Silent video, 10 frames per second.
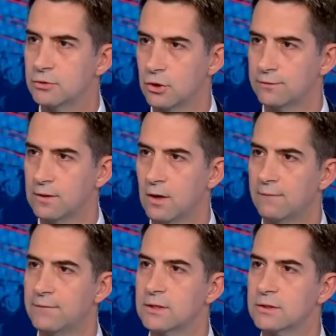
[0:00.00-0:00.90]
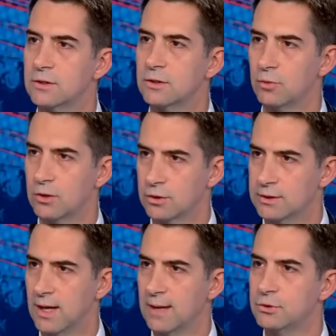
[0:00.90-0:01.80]
who served in office, who brought
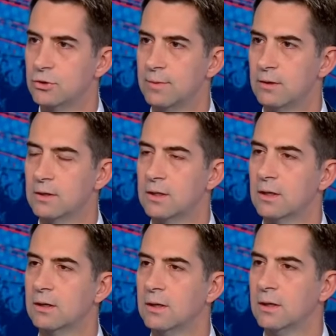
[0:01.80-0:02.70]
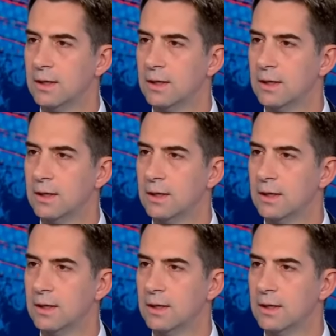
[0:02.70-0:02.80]
good times to America,